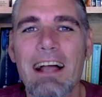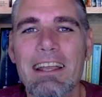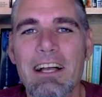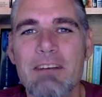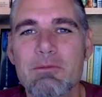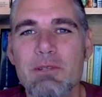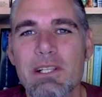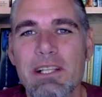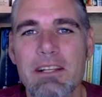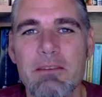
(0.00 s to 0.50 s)

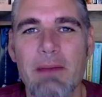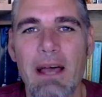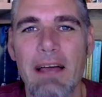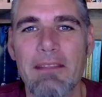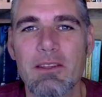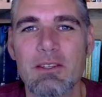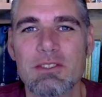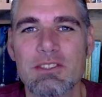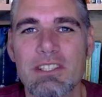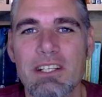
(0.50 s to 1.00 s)
I'm Glenn
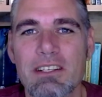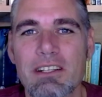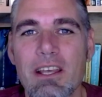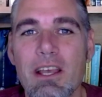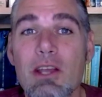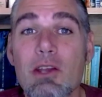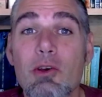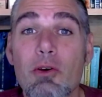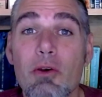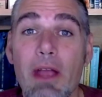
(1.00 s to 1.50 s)
Mathewson,
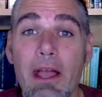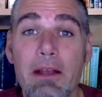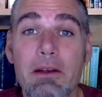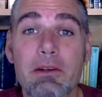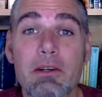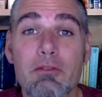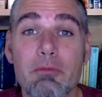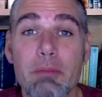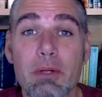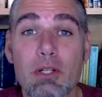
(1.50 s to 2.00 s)
creator
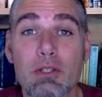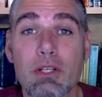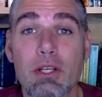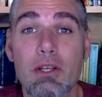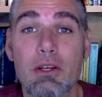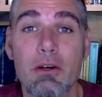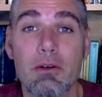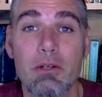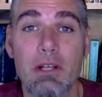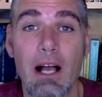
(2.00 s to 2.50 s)
of
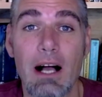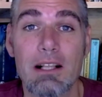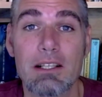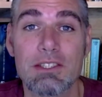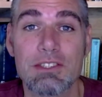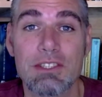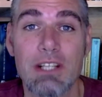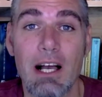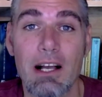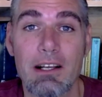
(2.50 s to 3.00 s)

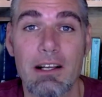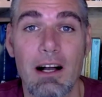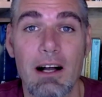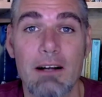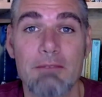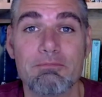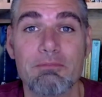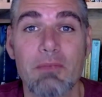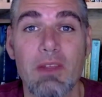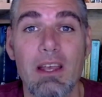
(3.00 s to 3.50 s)

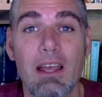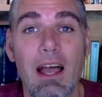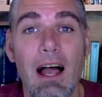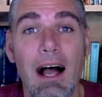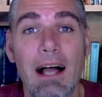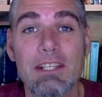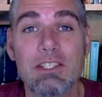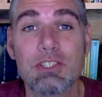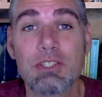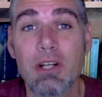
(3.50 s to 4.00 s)
BuildingCodeCollege.com.
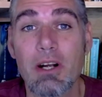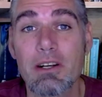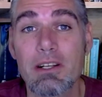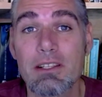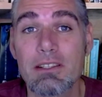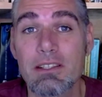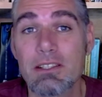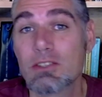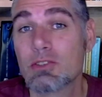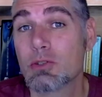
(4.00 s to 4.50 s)
I started
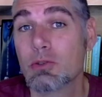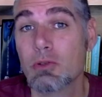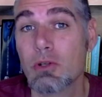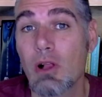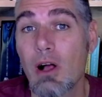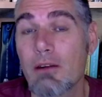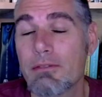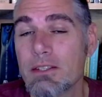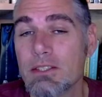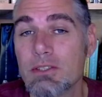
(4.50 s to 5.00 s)
this school
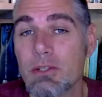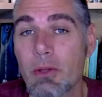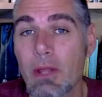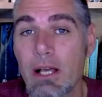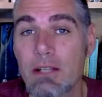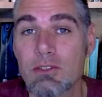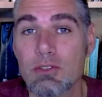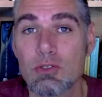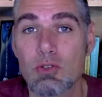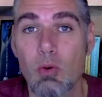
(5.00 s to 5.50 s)
off in
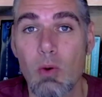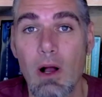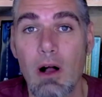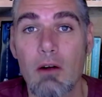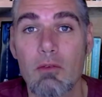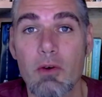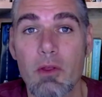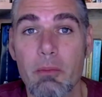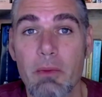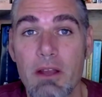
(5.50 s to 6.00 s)
2012
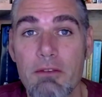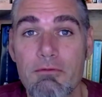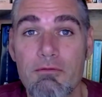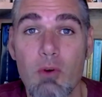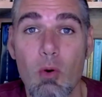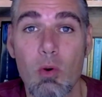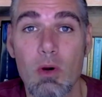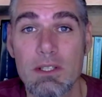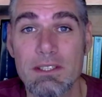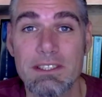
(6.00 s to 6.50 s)
with my
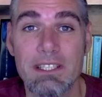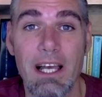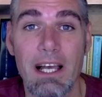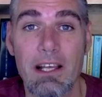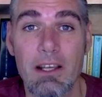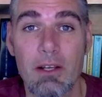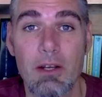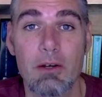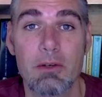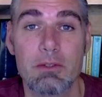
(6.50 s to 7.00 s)
four
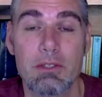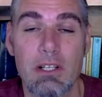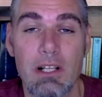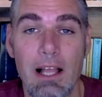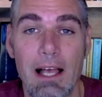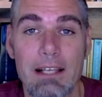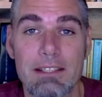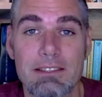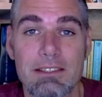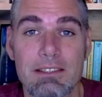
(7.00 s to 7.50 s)
deck code
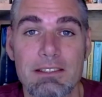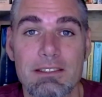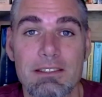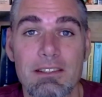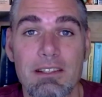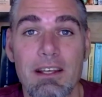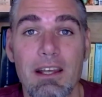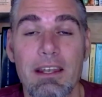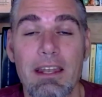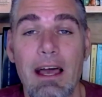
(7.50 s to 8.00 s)
classes,
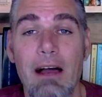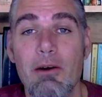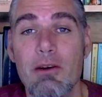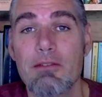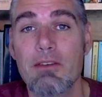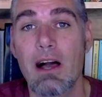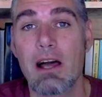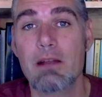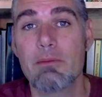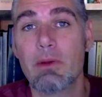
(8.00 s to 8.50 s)
and now I've
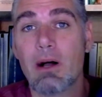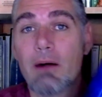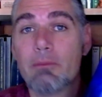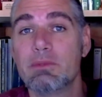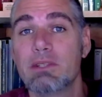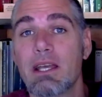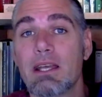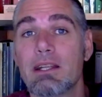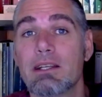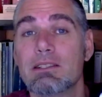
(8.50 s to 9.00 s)
got them
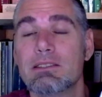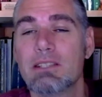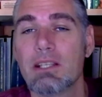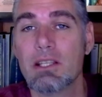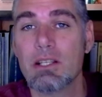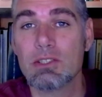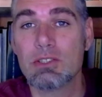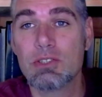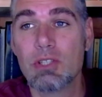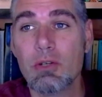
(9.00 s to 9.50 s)
updated to
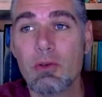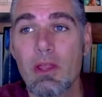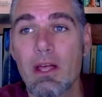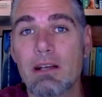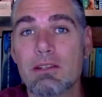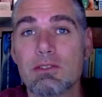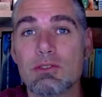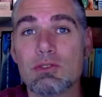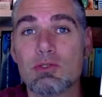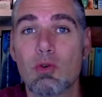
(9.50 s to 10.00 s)
the
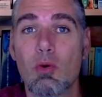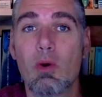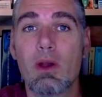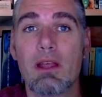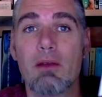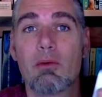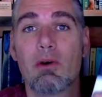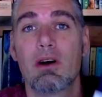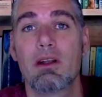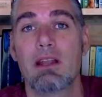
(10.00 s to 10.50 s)

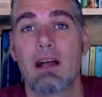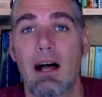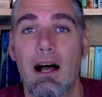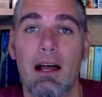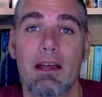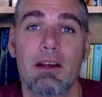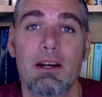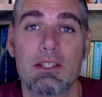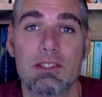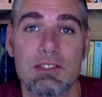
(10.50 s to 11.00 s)
2021
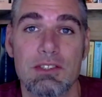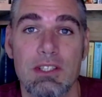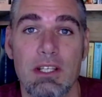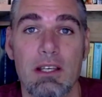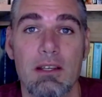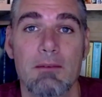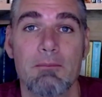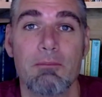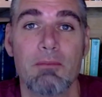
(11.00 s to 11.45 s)
IRC.